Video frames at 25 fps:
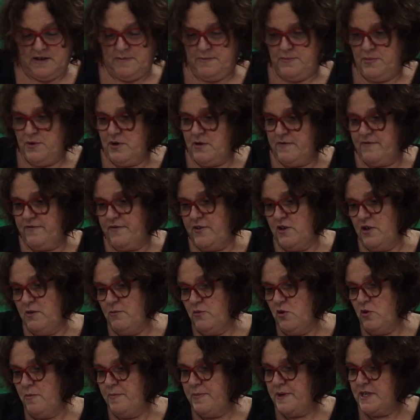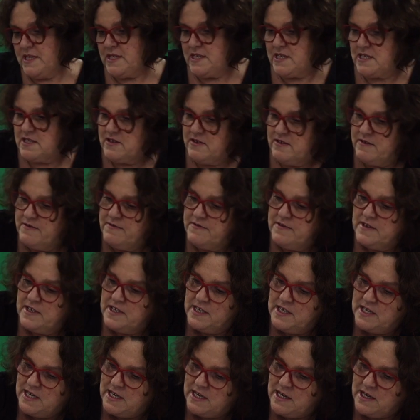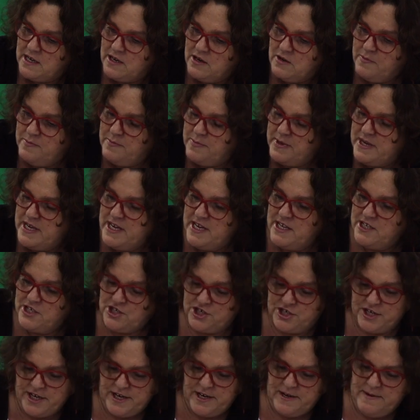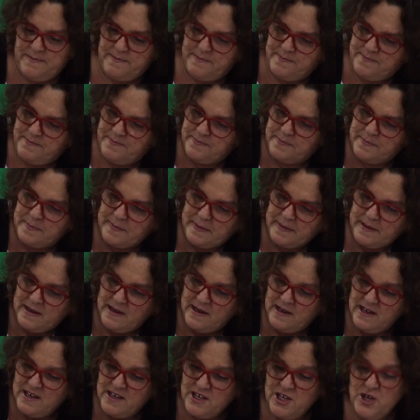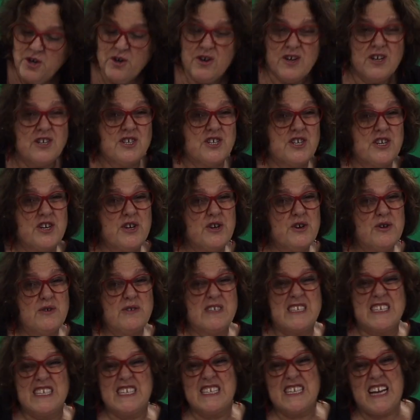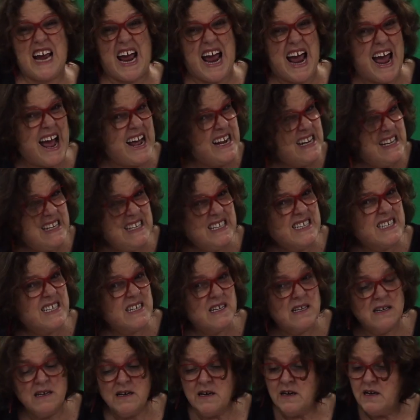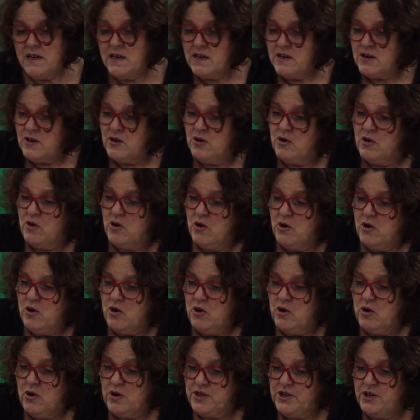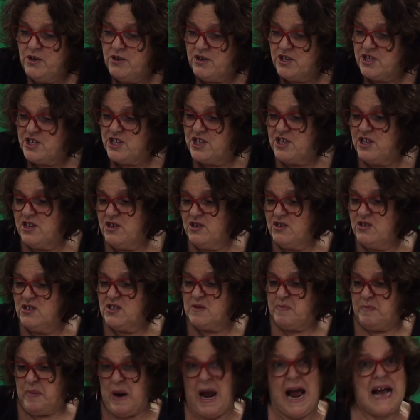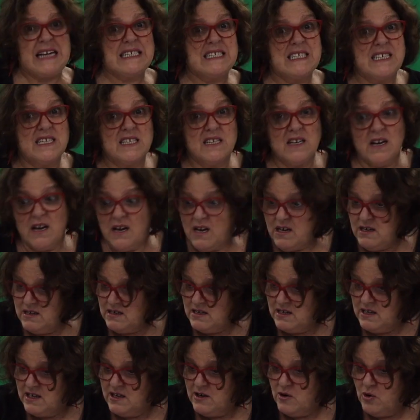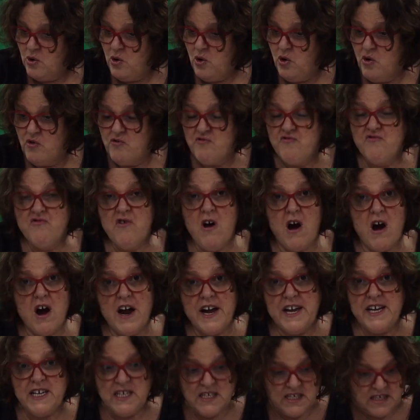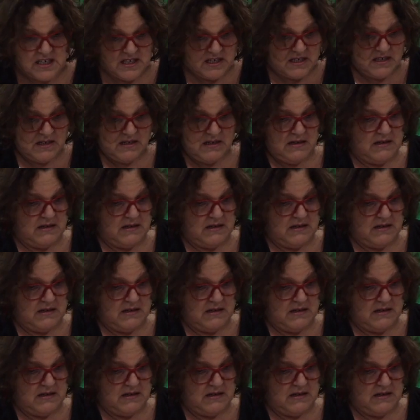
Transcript: Put a few more bits of yellow beach in. You could use sand, or you could use pasta or rice,